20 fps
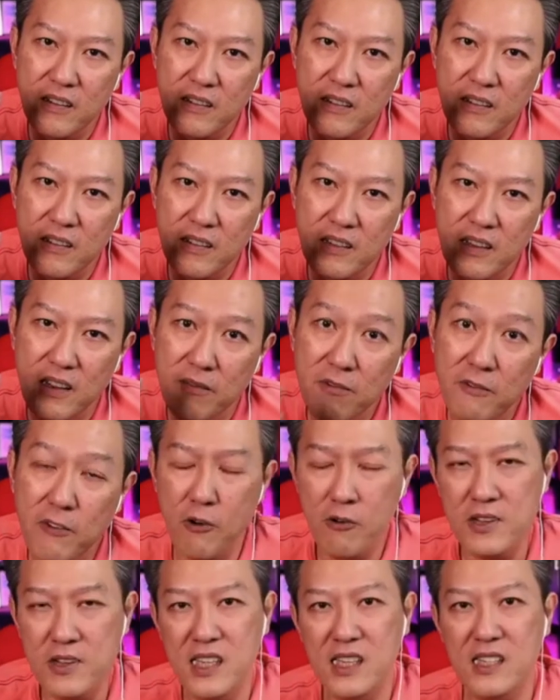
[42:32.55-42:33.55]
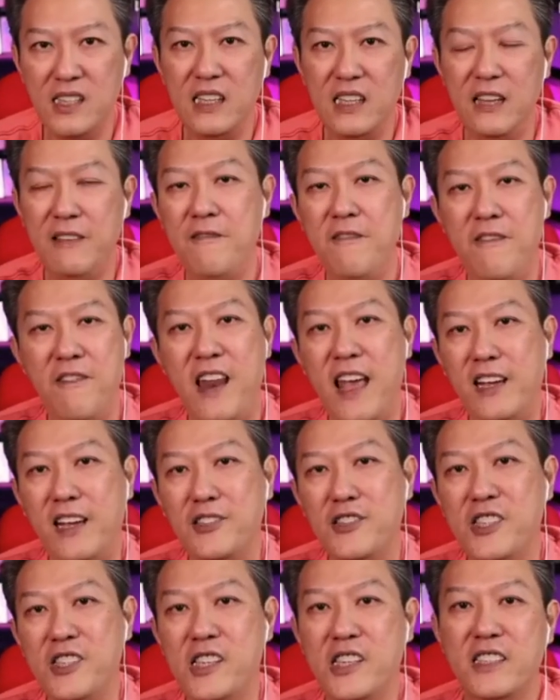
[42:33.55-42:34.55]
vocal
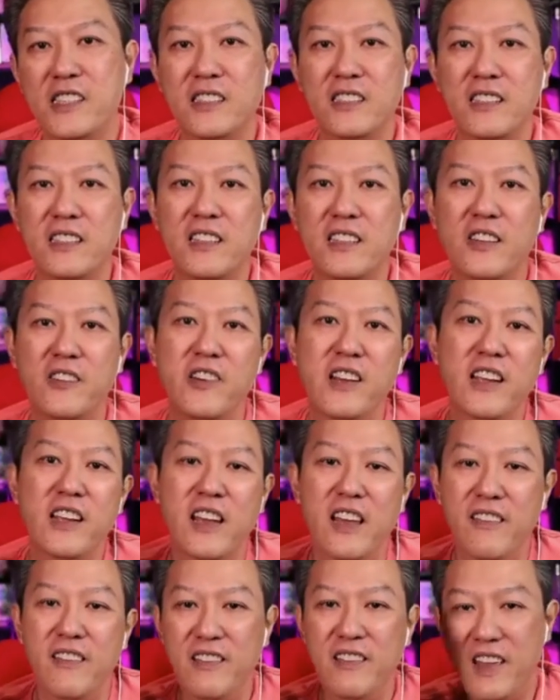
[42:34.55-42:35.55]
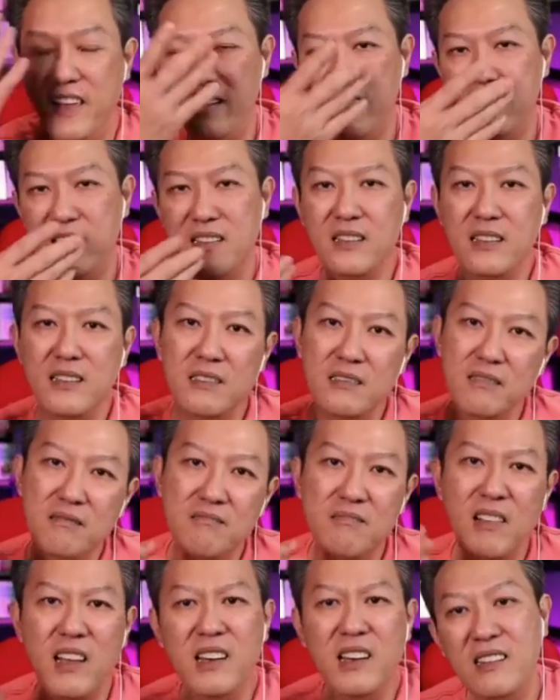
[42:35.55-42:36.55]
inflection. All right, and then
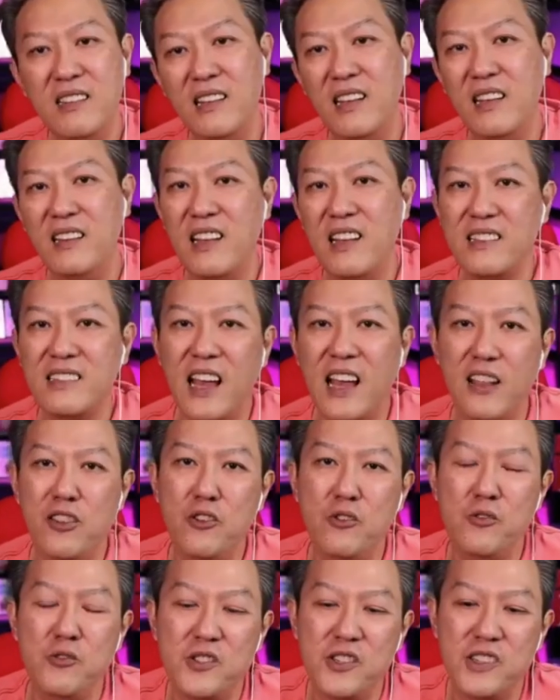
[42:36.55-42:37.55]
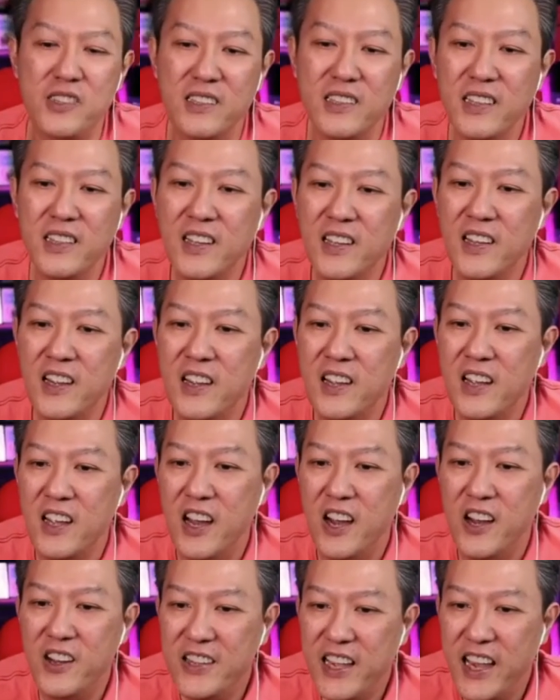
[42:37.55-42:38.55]
anything that's unusual.
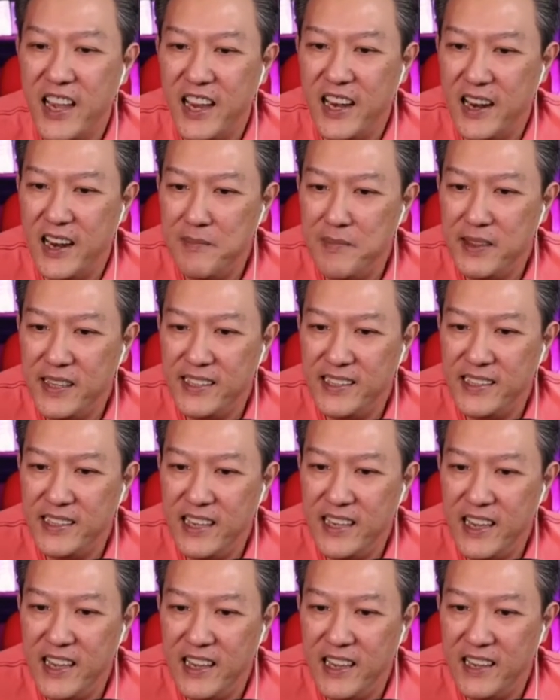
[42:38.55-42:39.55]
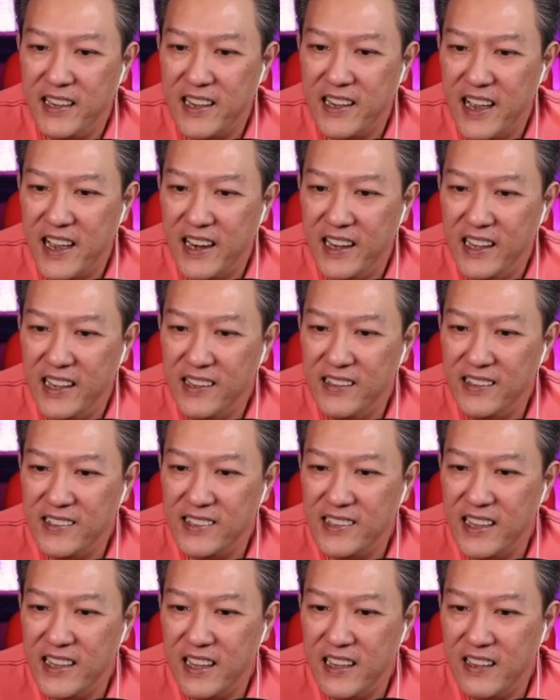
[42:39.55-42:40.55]
Okay, let me see. Gut
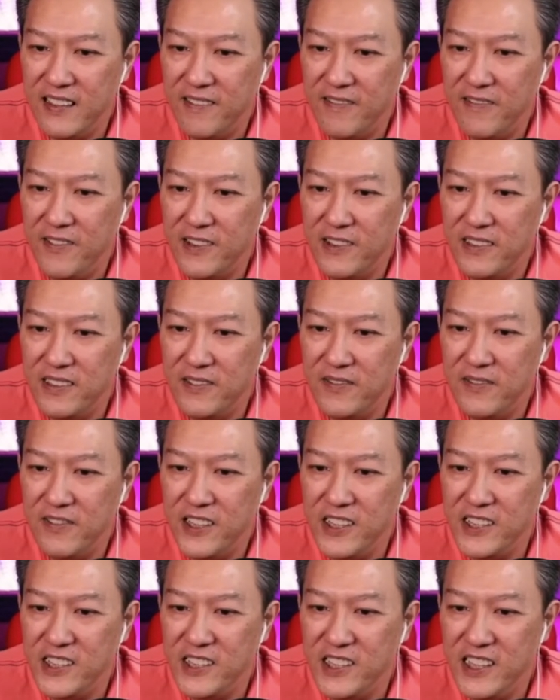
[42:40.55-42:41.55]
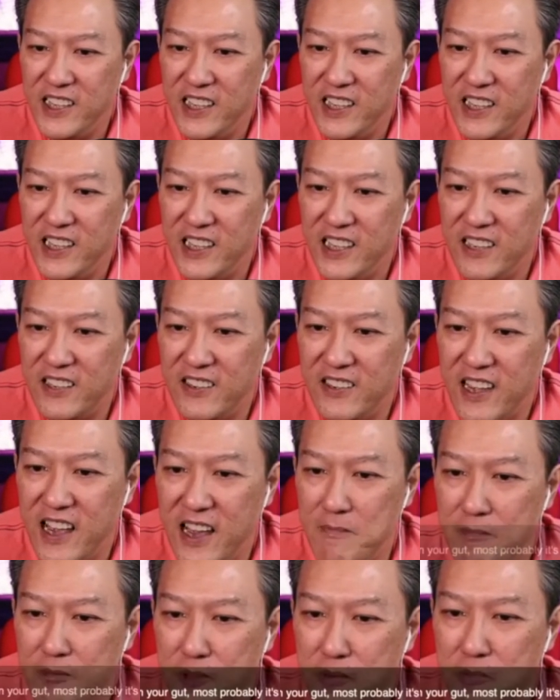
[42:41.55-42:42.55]
instinct feels fishy in your
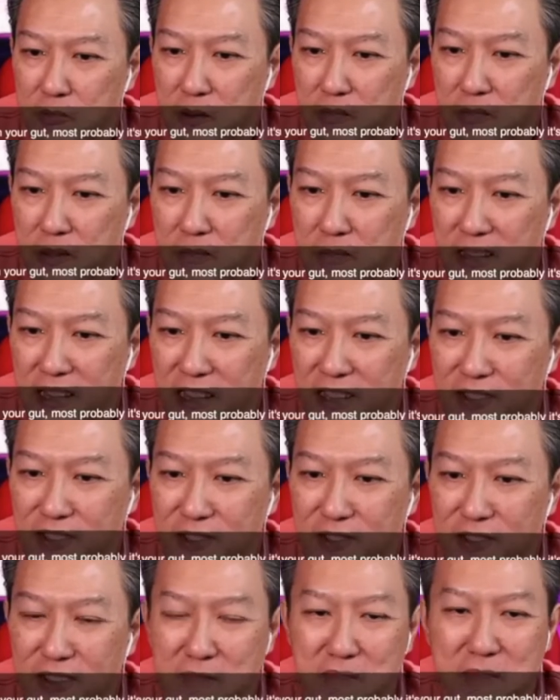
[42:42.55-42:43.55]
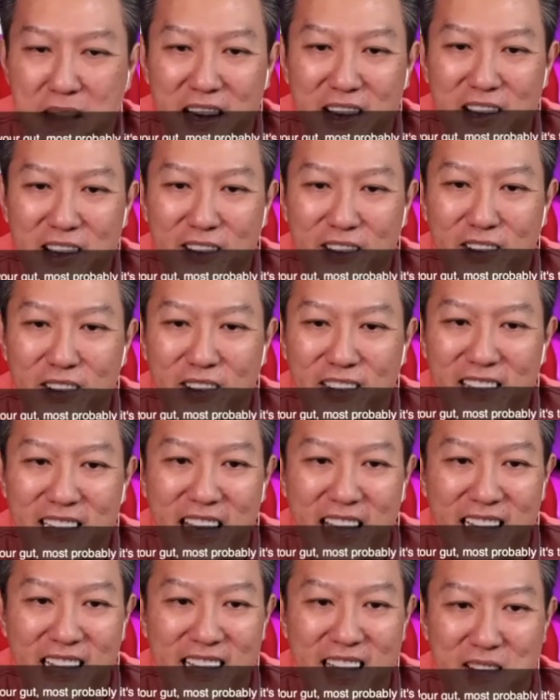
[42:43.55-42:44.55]
gut. Most probably is true, depending on
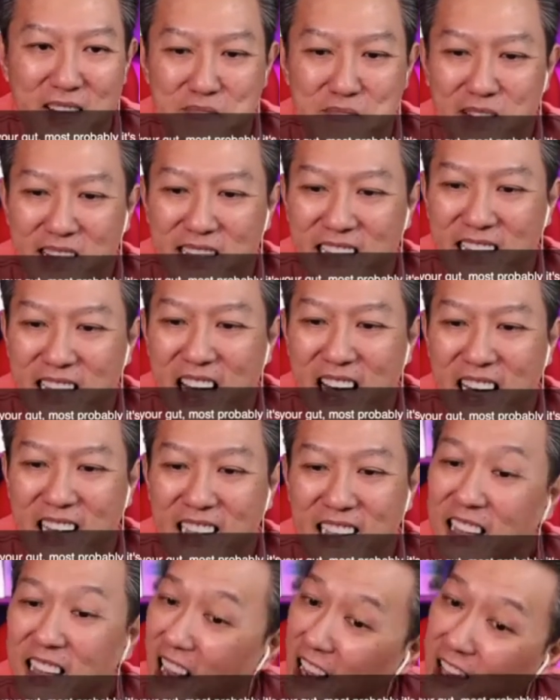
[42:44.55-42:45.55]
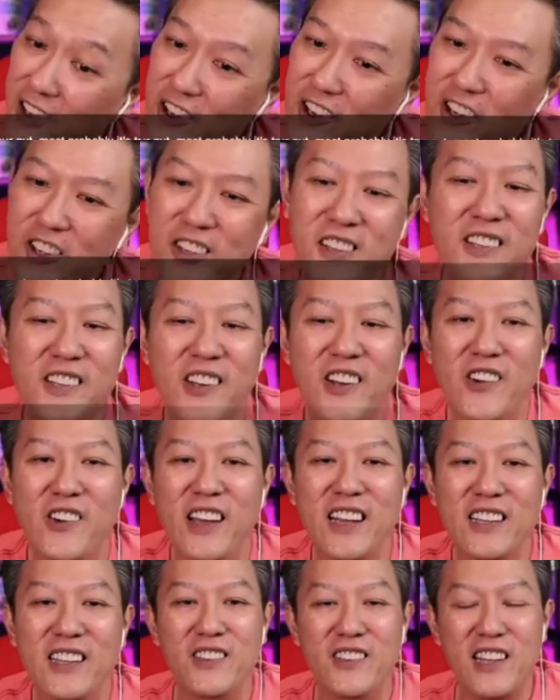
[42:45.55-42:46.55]
context and personality. There you go. All
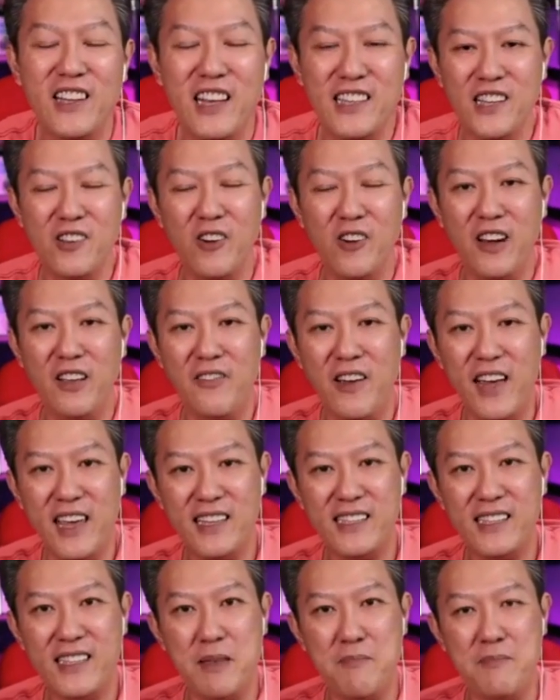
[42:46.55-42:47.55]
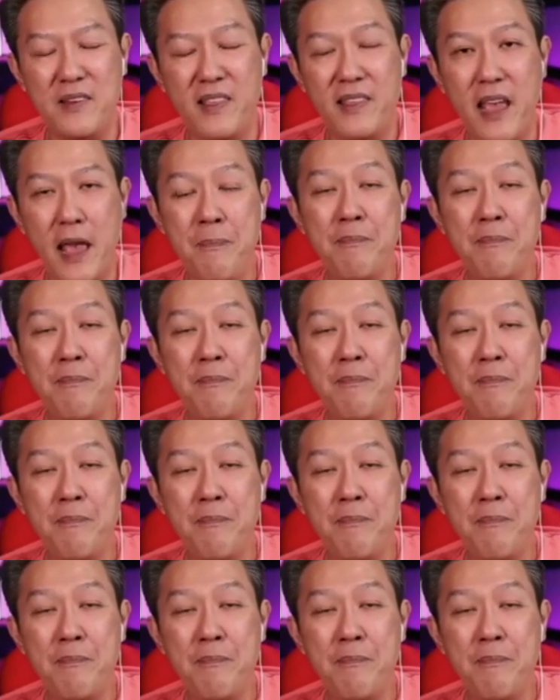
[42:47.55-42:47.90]
right, so that's a qualifying statement there.